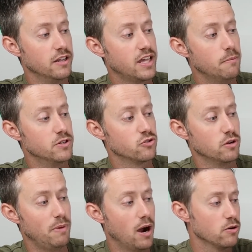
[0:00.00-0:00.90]

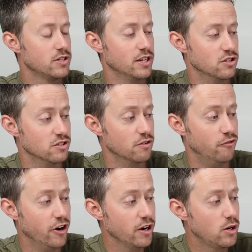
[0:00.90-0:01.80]
chemistry power stations. So
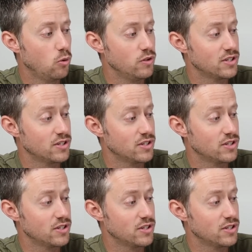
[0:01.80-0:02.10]
very cool.